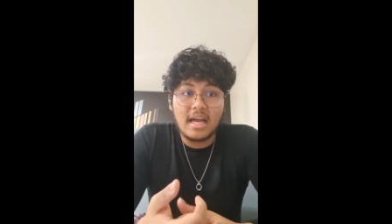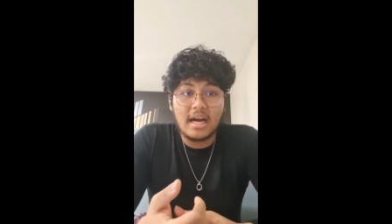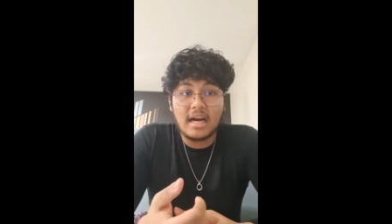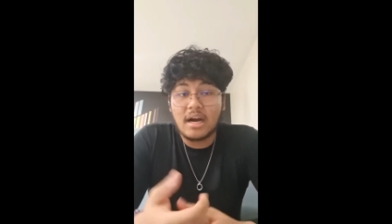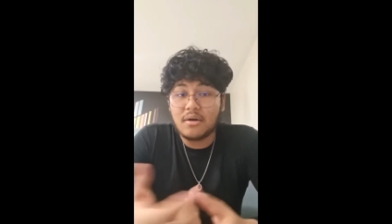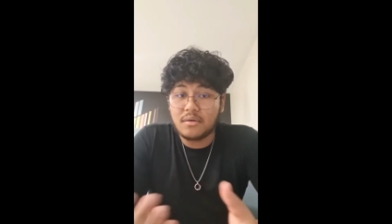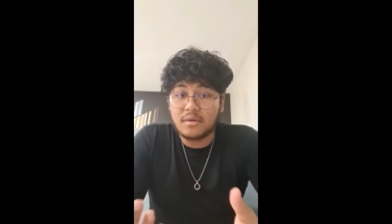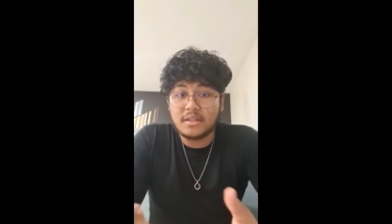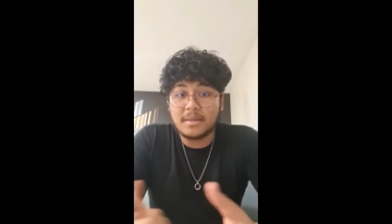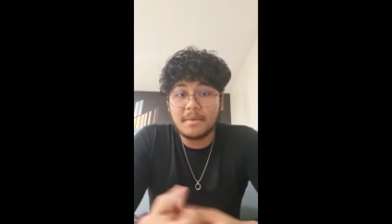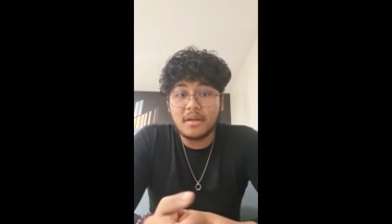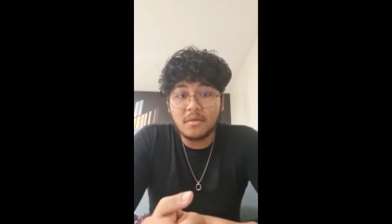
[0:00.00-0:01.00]
uh, how
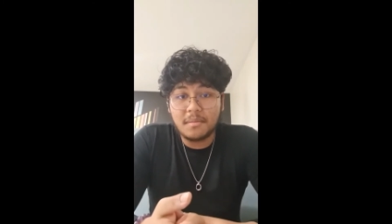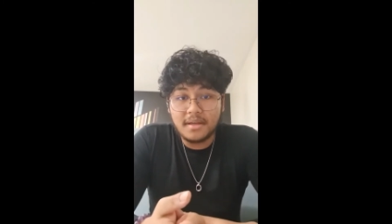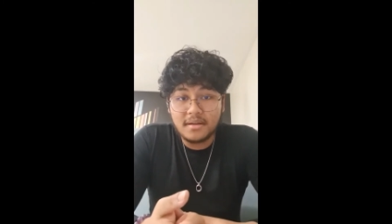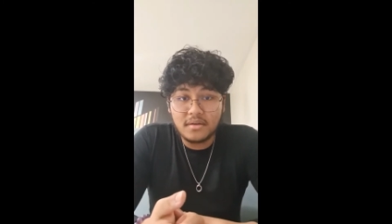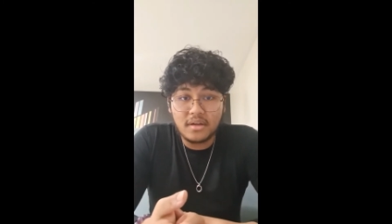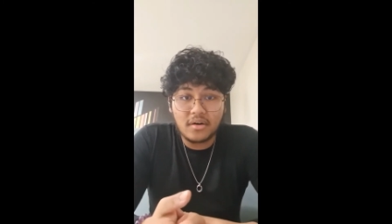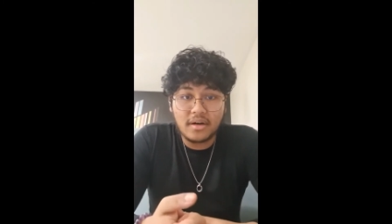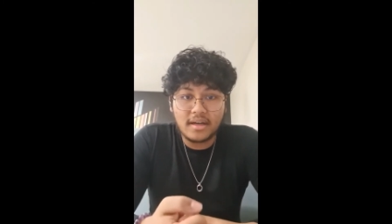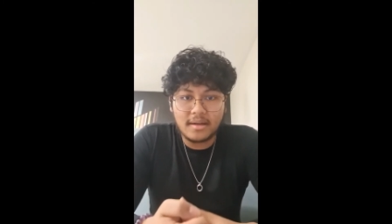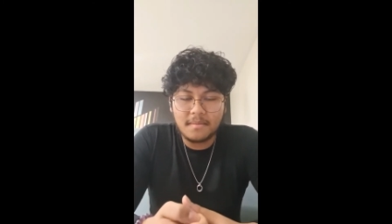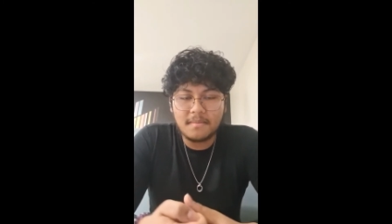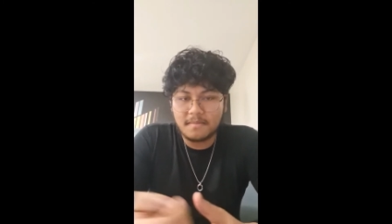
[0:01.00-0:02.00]
similar it will be to the
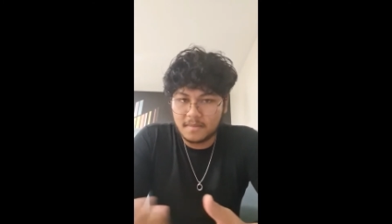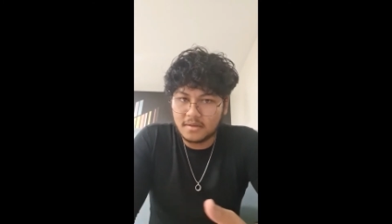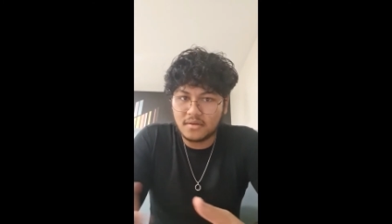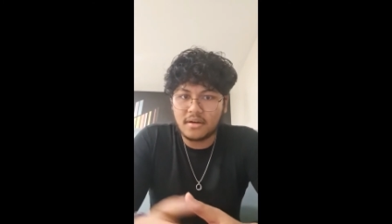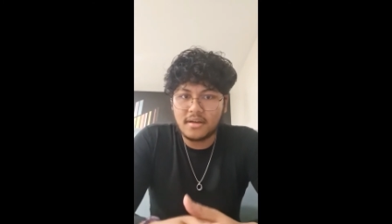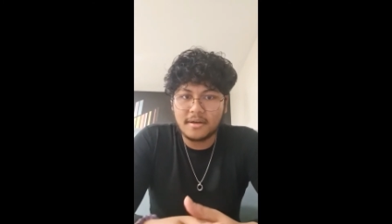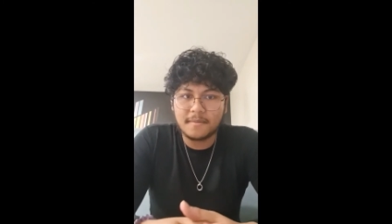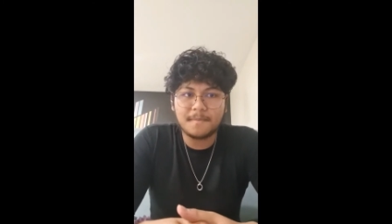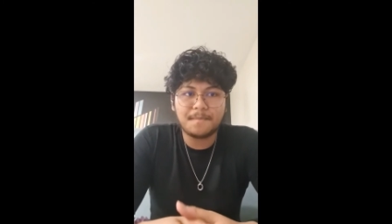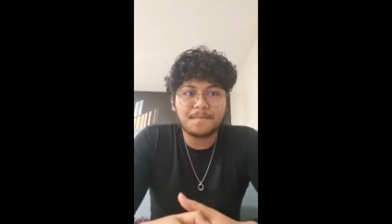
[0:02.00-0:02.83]
curriculum that was taught here.